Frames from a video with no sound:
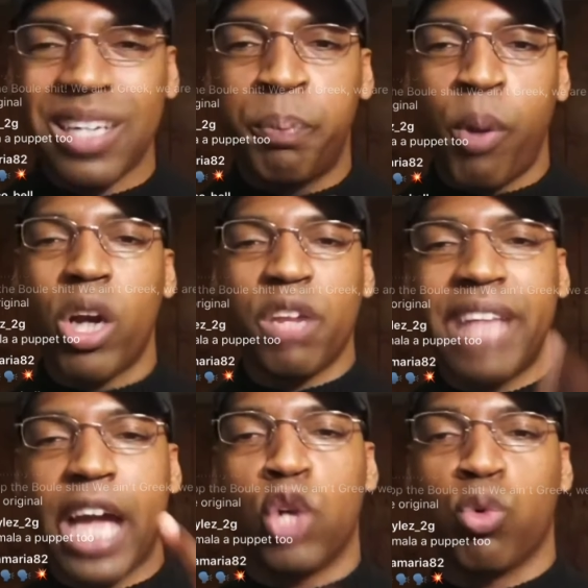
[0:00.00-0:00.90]
a part of
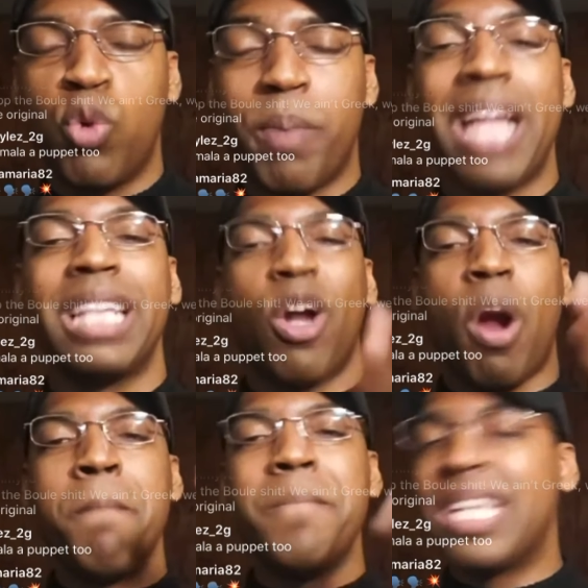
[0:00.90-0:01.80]
that group, and there
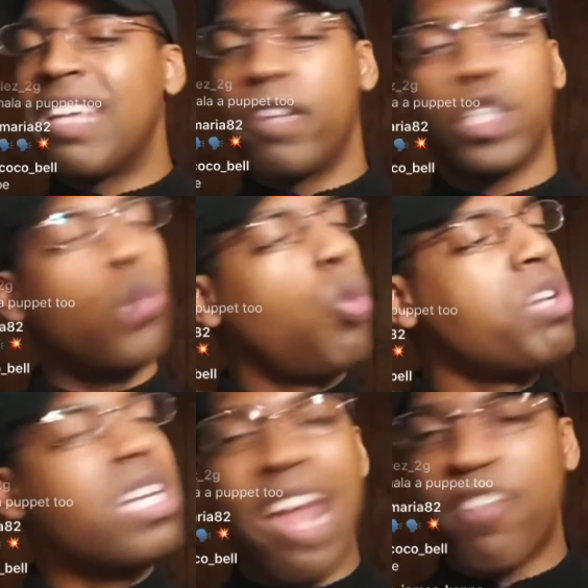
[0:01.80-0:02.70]
are many of us who will
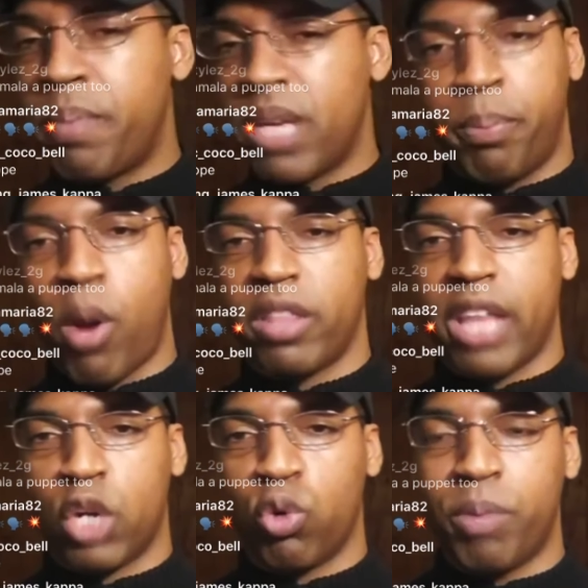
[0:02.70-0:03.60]
never be a part of
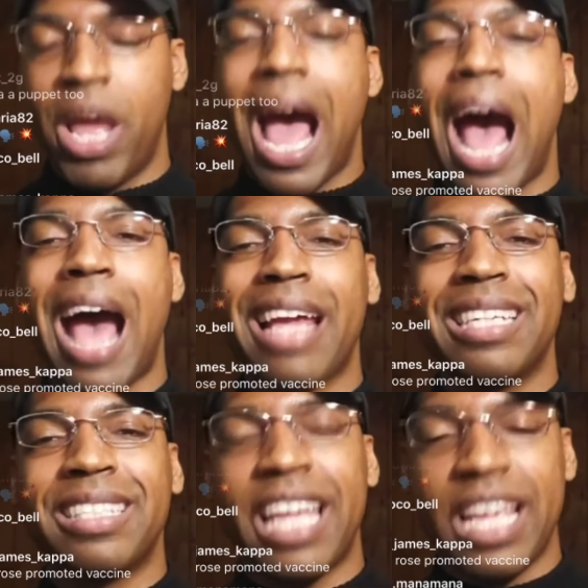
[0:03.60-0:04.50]
that group. I
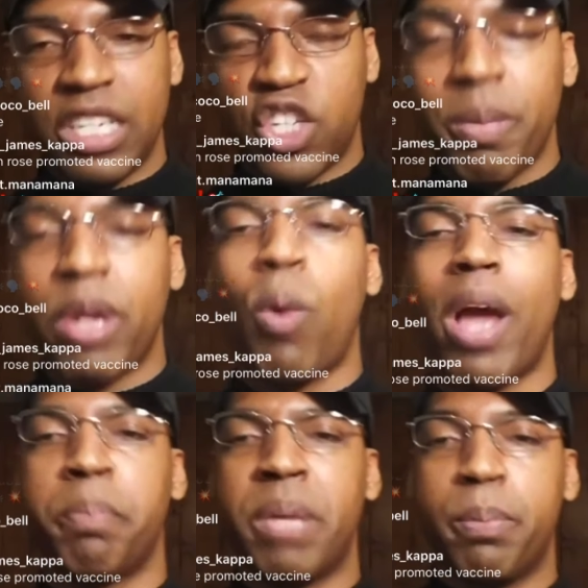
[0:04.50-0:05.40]
intend to make
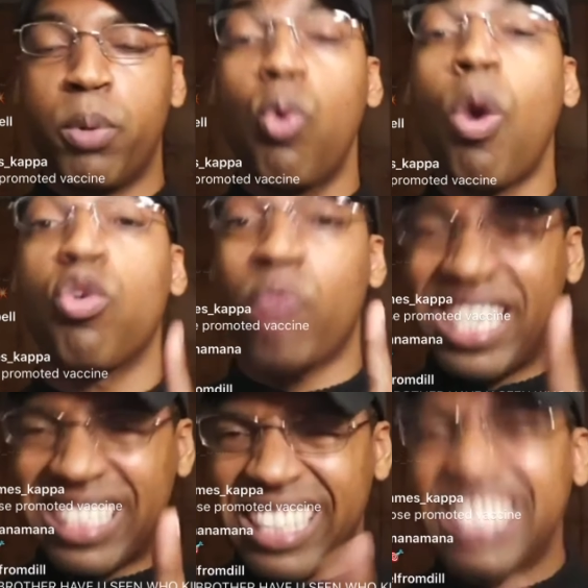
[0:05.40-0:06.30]
white people who are
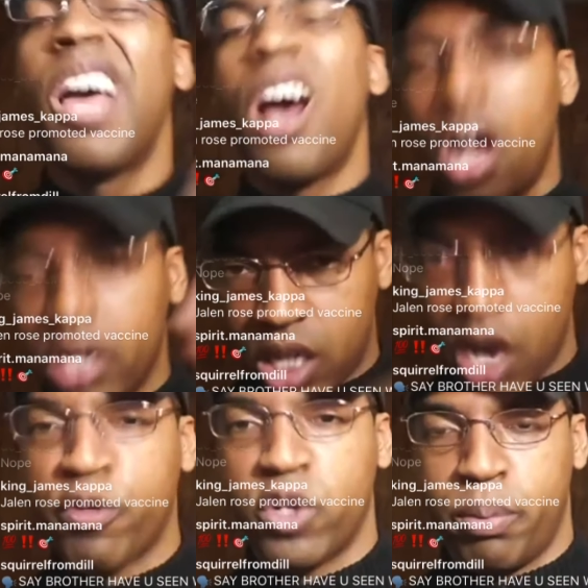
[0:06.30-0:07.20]
racist
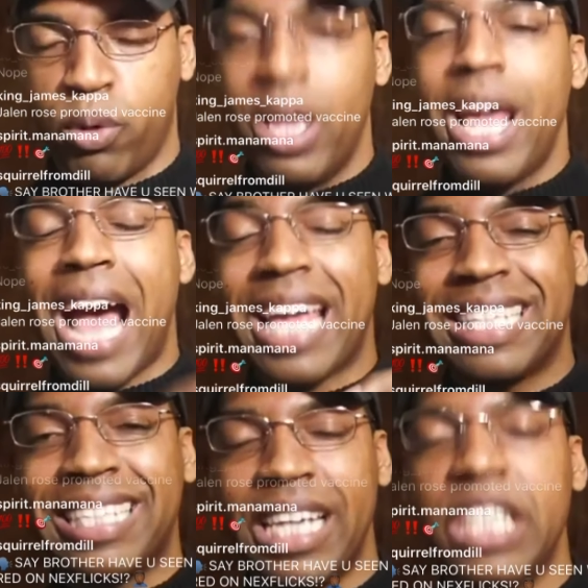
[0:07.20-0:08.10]
uncomfortable. I
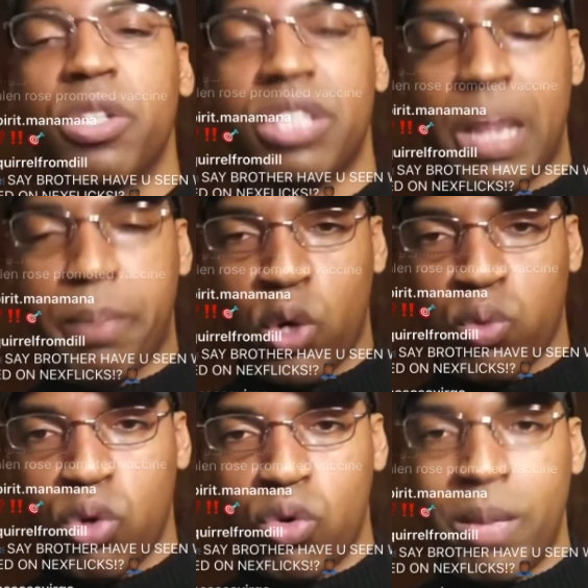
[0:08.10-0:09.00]
intend to step in a
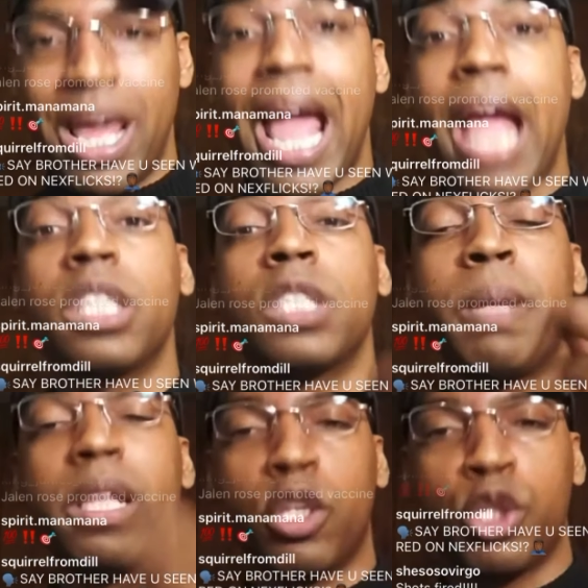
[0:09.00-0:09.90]
room and
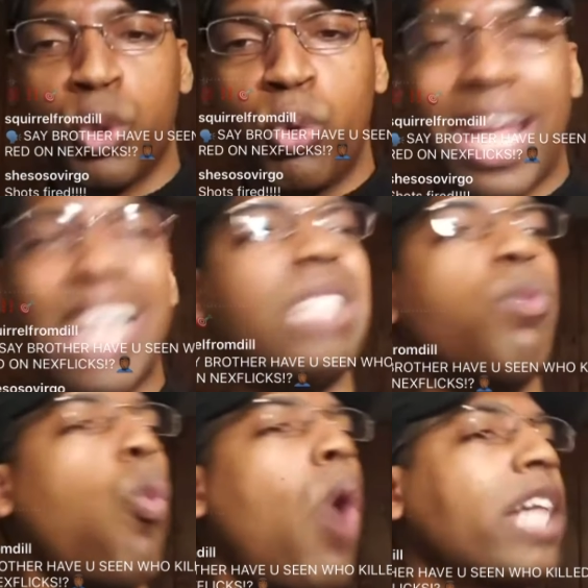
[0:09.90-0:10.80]
speak the truth
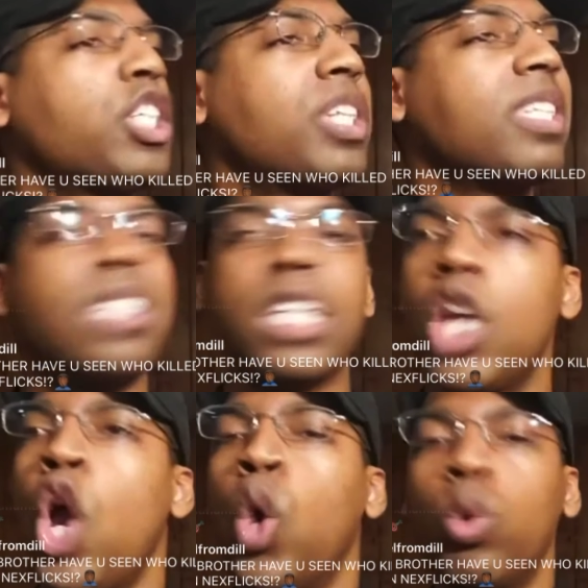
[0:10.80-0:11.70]
and watch to
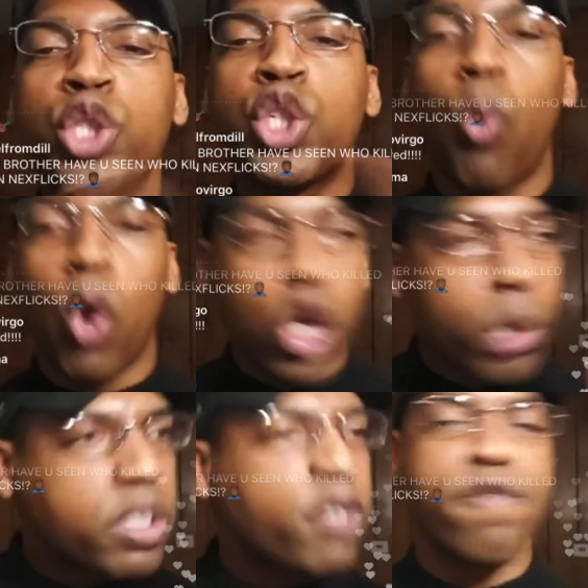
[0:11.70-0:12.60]
see who
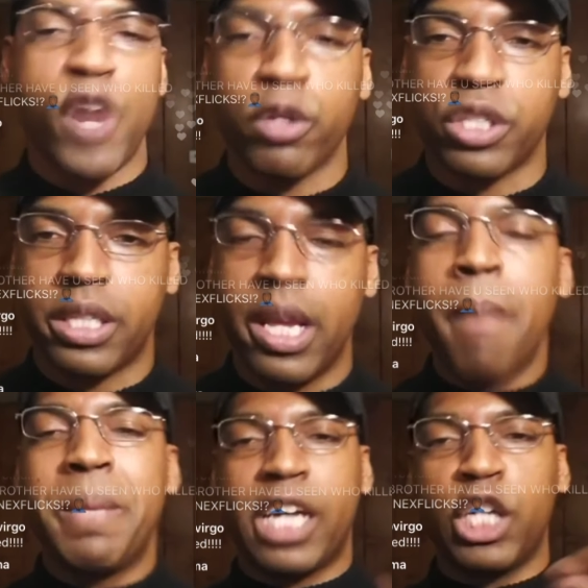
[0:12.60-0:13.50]
squirms first,
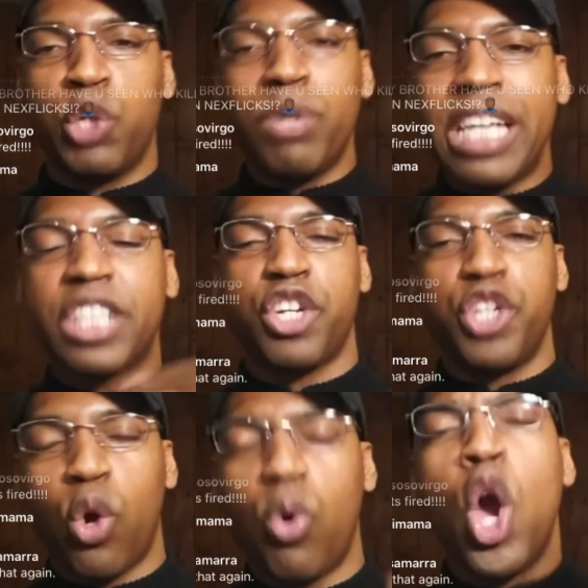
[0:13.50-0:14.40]
because you need to
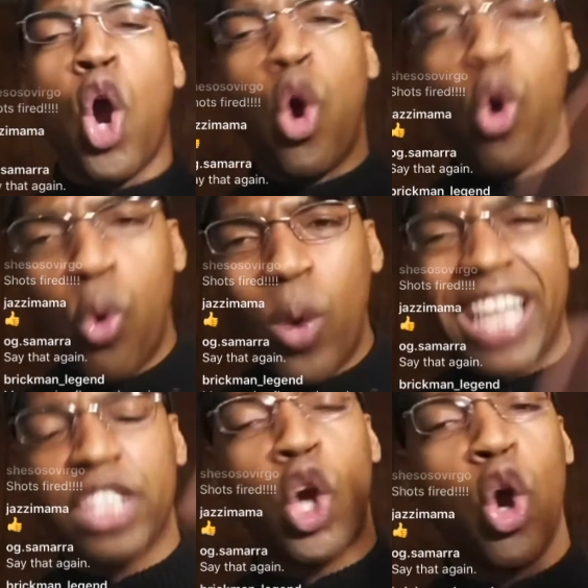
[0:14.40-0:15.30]
know who
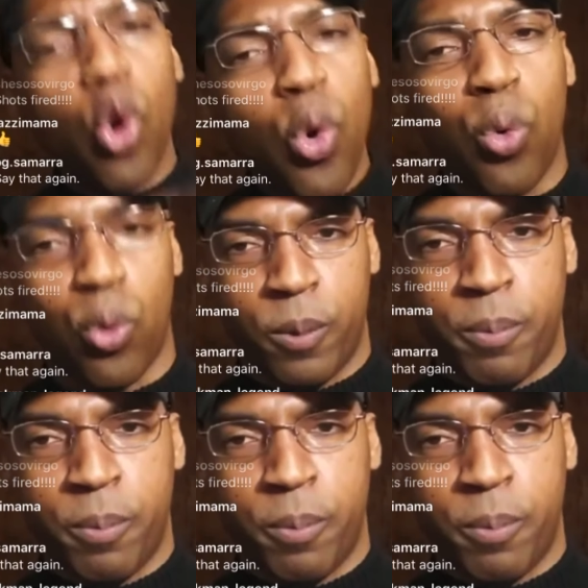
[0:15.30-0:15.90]
is who.